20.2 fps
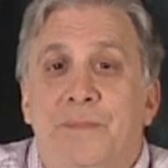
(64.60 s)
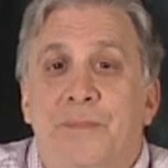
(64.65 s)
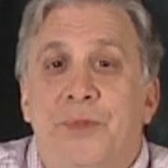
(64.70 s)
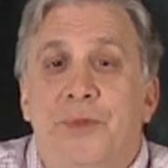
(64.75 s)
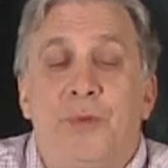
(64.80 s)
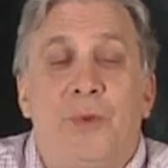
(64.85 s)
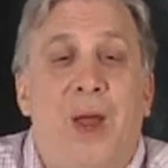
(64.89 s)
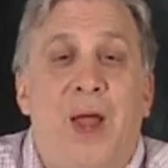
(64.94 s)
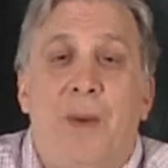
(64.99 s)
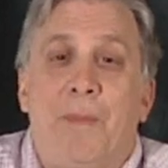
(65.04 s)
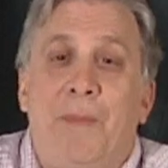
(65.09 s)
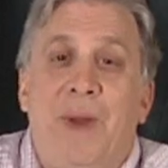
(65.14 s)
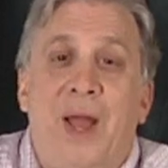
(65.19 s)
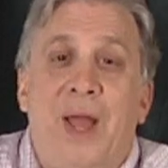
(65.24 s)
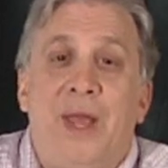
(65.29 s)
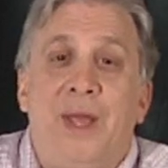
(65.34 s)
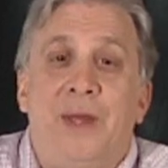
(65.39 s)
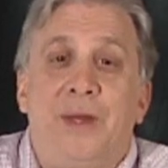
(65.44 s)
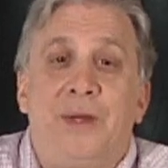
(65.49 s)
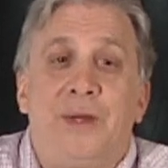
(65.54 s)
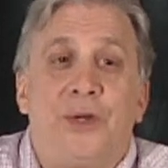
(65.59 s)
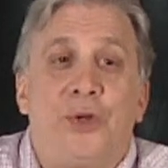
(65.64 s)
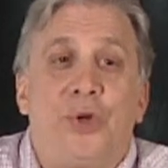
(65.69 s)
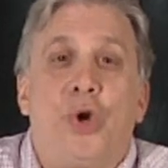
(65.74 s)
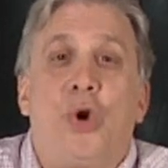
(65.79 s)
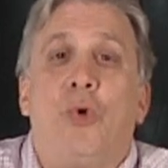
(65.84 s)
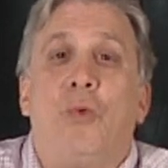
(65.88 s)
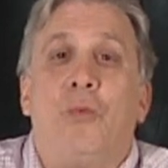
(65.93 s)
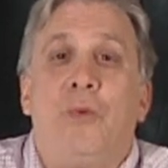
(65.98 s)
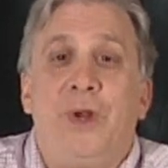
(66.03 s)
throughout my
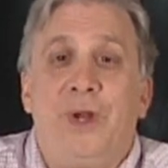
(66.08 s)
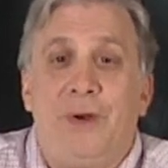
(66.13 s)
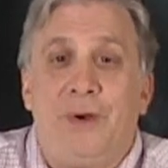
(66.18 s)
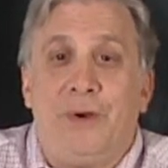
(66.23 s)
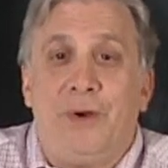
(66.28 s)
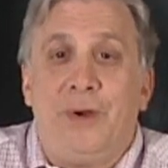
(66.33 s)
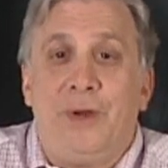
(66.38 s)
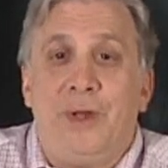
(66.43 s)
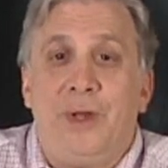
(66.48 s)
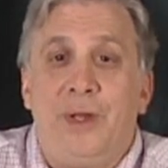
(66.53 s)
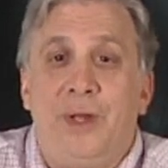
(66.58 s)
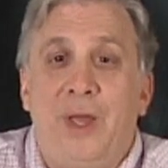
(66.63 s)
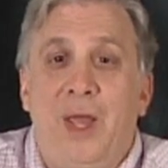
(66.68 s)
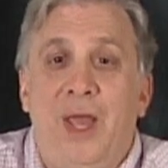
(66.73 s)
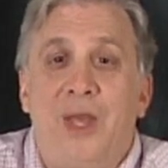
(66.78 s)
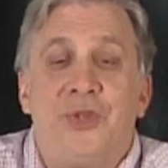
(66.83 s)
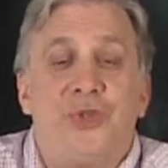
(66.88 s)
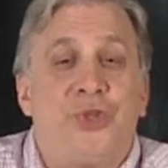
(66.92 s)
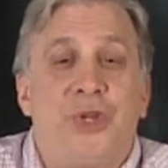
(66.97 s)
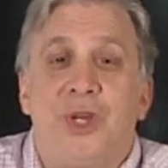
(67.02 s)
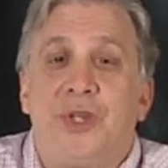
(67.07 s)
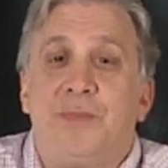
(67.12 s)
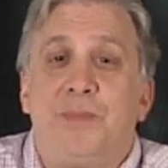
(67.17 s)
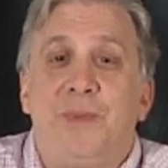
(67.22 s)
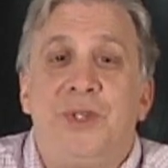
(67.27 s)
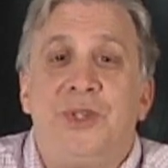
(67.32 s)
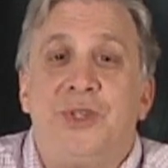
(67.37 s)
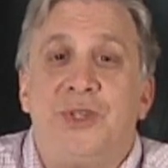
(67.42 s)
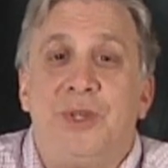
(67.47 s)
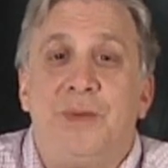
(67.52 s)
career has just
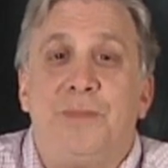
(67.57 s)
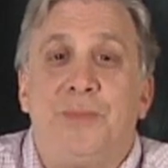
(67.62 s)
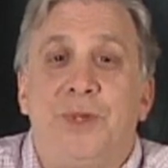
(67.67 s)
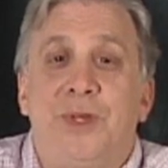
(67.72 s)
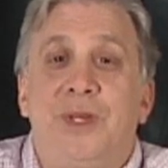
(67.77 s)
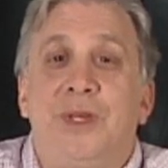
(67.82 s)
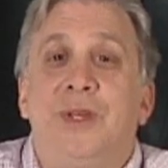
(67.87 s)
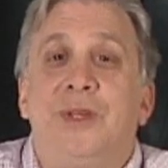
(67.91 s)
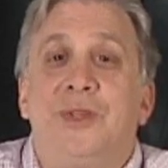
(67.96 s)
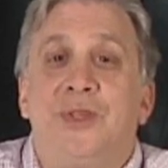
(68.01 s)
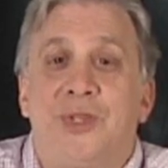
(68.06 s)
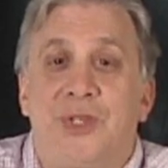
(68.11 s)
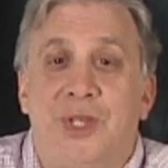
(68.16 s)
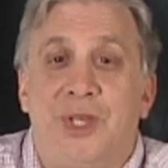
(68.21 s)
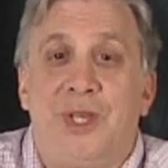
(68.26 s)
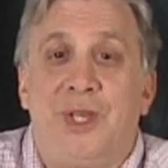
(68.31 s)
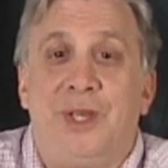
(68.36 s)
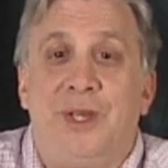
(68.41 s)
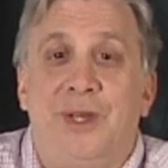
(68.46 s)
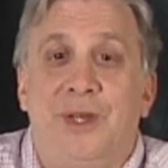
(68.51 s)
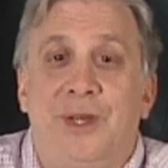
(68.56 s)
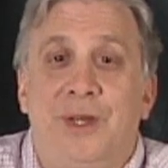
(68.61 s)
been simply Z.